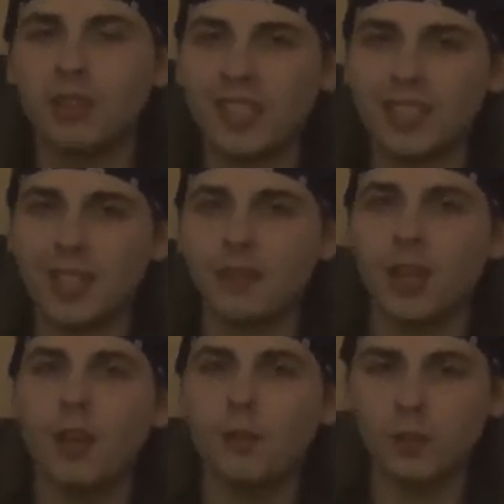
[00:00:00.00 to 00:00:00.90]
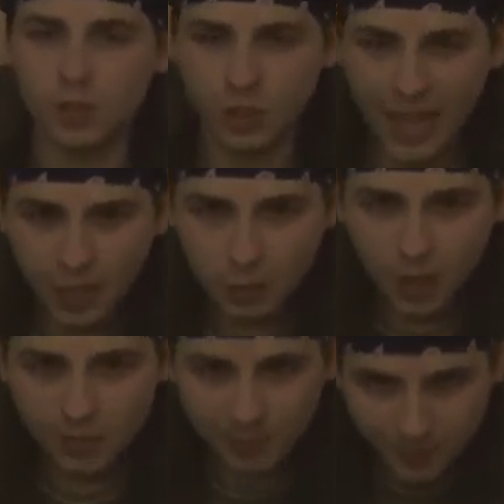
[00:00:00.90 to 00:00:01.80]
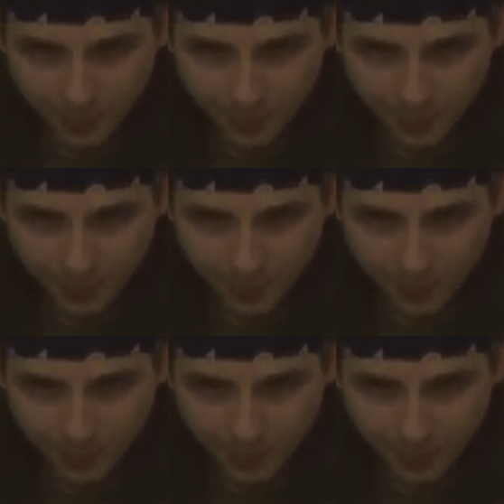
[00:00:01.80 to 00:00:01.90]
great day. To anyone